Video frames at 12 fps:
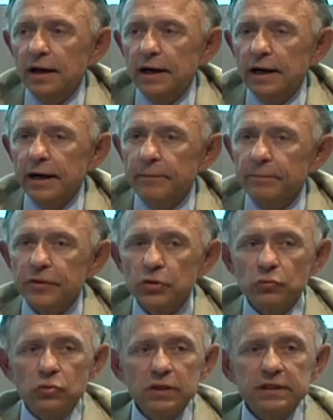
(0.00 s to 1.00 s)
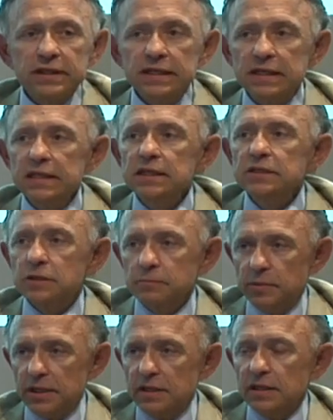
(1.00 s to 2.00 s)
Uh, you really need to
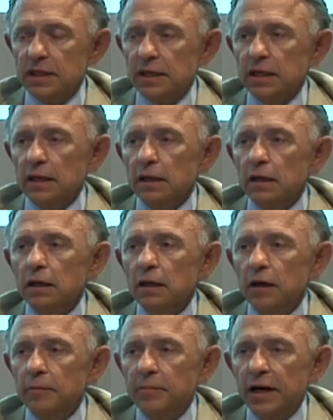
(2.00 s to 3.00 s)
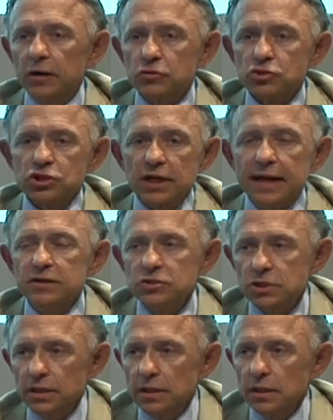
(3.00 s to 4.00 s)
be thinking about
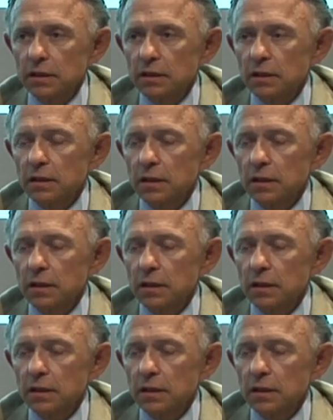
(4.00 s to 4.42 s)
changing